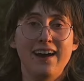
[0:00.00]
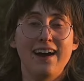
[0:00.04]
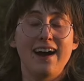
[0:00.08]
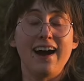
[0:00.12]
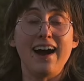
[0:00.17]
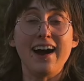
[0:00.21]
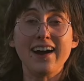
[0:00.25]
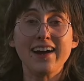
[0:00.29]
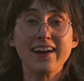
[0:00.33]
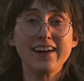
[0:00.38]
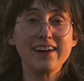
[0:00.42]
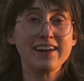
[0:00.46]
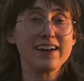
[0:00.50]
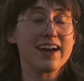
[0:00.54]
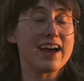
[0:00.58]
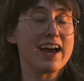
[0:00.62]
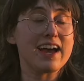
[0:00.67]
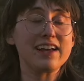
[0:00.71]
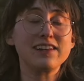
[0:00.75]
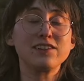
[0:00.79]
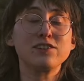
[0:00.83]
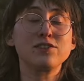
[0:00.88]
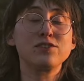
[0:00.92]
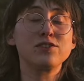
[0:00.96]
I
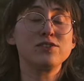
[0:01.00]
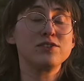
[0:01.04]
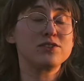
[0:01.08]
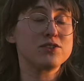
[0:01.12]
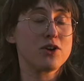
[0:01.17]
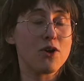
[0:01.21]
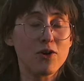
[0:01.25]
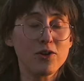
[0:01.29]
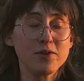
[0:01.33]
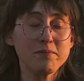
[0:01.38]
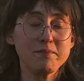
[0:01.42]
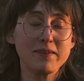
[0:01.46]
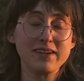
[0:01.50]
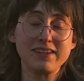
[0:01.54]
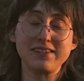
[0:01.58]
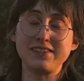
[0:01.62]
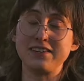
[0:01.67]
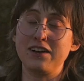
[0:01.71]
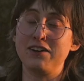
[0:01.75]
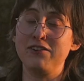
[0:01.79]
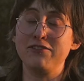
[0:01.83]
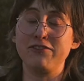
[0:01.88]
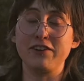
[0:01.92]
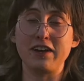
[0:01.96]
had told
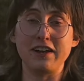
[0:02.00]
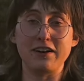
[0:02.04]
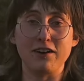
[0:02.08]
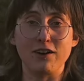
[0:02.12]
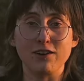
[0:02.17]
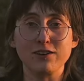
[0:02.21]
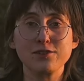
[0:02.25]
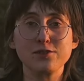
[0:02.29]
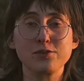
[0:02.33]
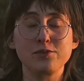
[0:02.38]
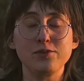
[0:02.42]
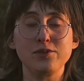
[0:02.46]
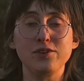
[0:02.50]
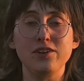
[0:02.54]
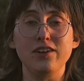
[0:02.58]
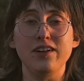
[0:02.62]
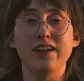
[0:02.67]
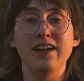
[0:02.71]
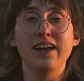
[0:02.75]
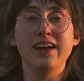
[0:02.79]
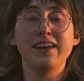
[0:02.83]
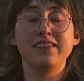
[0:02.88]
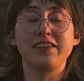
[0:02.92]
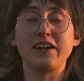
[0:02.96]
myself in art school
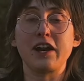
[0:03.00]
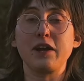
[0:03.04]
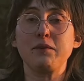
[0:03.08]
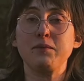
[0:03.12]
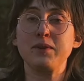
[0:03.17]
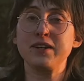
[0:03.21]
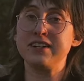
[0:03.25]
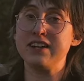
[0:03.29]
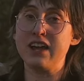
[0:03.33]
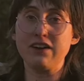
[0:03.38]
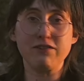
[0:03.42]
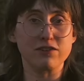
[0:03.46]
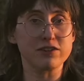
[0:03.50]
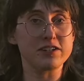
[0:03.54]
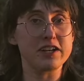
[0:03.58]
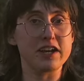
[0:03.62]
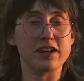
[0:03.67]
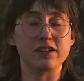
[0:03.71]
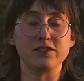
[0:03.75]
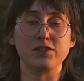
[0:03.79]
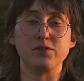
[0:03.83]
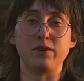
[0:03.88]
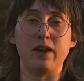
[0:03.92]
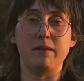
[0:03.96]
that I would never take
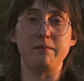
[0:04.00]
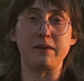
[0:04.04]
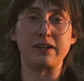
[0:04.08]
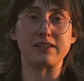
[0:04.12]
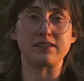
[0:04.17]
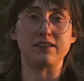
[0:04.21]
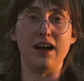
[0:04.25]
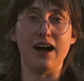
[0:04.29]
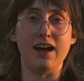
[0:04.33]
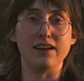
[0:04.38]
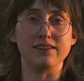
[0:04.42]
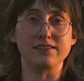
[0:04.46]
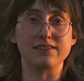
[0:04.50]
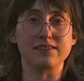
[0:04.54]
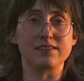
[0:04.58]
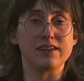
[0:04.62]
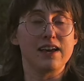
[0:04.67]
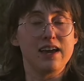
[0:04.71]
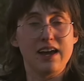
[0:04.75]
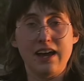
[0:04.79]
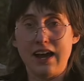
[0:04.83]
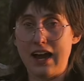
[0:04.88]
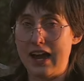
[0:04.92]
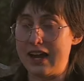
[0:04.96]
a ceramics class.
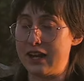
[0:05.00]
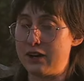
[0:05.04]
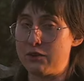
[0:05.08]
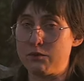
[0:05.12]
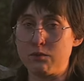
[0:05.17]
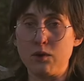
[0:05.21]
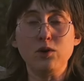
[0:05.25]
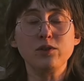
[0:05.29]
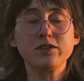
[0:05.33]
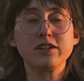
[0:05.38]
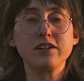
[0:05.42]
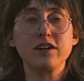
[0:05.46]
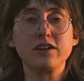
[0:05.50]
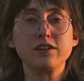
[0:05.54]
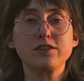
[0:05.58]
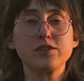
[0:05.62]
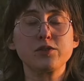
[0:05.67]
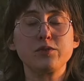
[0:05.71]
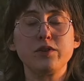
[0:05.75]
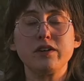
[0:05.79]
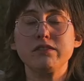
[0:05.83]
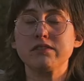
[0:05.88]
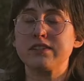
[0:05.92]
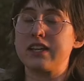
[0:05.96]
I enrolled in art
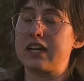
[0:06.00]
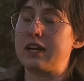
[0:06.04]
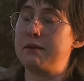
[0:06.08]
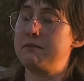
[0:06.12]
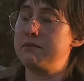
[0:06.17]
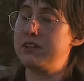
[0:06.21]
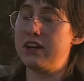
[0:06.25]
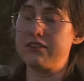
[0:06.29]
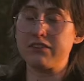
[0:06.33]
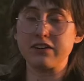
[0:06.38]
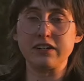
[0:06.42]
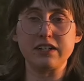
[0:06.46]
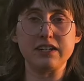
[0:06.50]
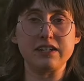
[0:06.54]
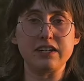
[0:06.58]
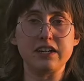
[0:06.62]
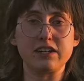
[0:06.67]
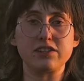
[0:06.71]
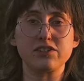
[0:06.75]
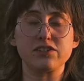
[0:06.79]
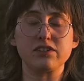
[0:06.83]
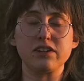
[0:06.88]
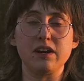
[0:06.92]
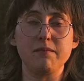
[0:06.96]
school. I was like, I'm never going to take
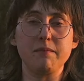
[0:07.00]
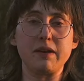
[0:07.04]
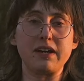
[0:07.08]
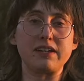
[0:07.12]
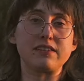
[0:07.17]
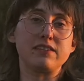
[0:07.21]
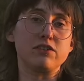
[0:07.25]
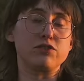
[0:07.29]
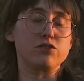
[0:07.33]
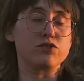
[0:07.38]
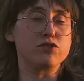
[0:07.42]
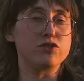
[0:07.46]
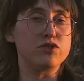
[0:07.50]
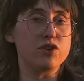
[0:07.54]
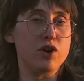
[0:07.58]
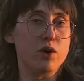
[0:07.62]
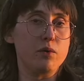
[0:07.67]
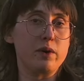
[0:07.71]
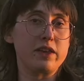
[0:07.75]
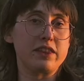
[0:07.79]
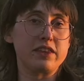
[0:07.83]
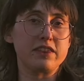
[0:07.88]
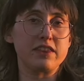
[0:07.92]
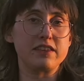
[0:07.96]
ceramics. There's no
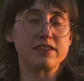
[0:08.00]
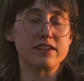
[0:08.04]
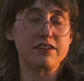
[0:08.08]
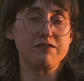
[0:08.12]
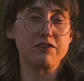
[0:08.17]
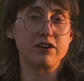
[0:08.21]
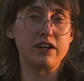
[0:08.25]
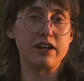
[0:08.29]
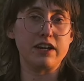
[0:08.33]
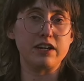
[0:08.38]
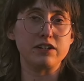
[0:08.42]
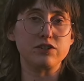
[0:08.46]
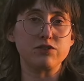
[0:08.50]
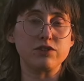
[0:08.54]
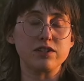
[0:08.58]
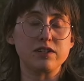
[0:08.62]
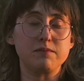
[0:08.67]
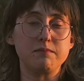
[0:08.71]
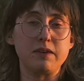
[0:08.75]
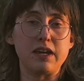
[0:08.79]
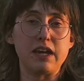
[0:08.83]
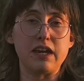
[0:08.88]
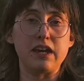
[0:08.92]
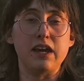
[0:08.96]
way that that's ever going to interest
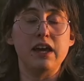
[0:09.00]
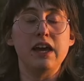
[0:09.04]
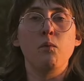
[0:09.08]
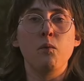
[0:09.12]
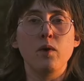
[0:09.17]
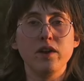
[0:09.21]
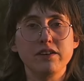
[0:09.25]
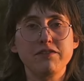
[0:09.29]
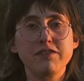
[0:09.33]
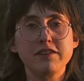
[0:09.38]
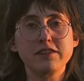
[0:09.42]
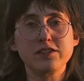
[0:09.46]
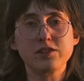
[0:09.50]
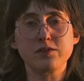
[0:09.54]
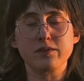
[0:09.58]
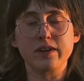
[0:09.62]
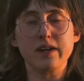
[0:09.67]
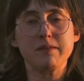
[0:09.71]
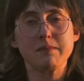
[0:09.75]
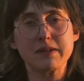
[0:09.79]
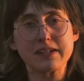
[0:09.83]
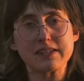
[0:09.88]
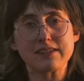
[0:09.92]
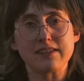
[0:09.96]
me. One of the
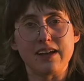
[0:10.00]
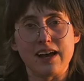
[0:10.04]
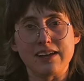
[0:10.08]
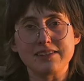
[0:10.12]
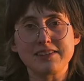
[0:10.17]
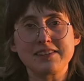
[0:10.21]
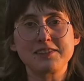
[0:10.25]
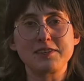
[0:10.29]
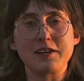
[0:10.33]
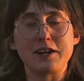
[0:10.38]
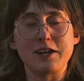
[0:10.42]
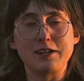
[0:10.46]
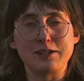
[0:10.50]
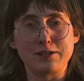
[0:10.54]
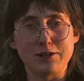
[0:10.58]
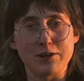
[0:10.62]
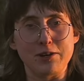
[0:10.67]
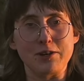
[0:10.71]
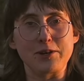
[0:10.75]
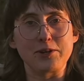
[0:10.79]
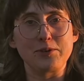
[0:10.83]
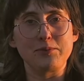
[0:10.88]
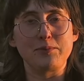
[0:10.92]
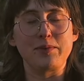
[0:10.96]
ceramics classes that I
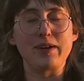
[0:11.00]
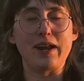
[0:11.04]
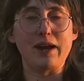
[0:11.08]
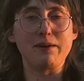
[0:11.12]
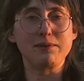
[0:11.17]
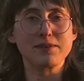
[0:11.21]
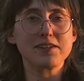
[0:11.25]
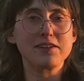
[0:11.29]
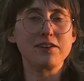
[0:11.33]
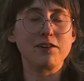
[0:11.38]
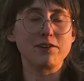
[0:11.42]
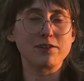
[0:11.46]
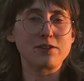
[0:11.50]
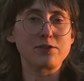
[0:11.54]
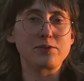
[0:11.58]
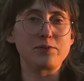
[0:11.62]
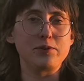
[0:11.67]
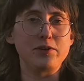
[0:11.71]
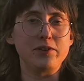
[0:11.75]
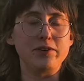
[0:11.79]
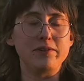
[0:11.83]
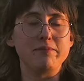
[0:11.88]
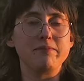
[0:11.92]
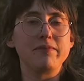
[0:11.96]
took when I was in art
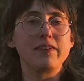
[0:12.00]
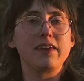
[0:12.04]
school